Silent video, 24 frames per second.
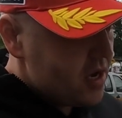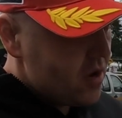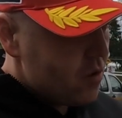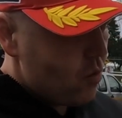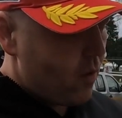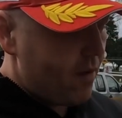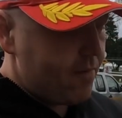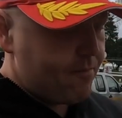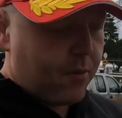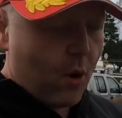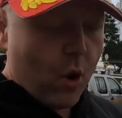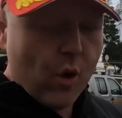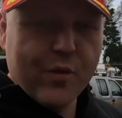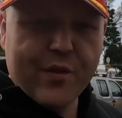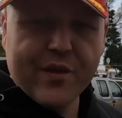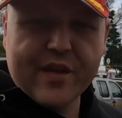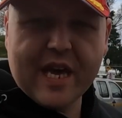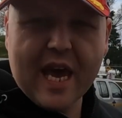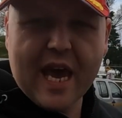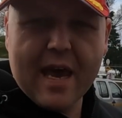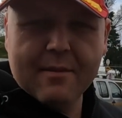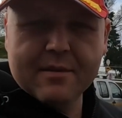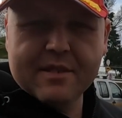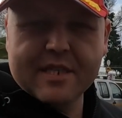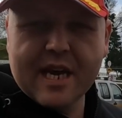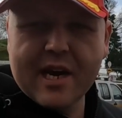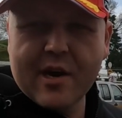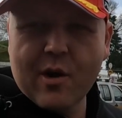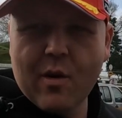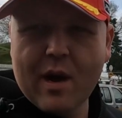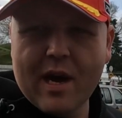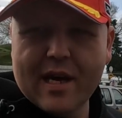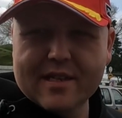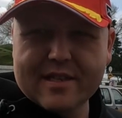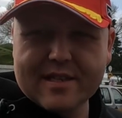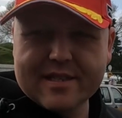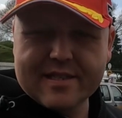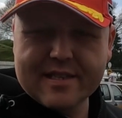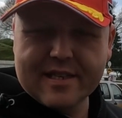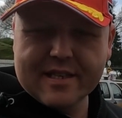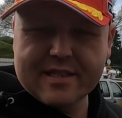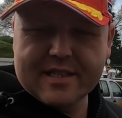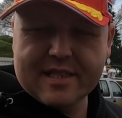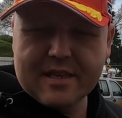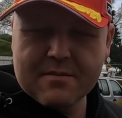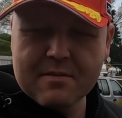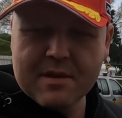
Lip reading: we've brought the cam tunnel out to 60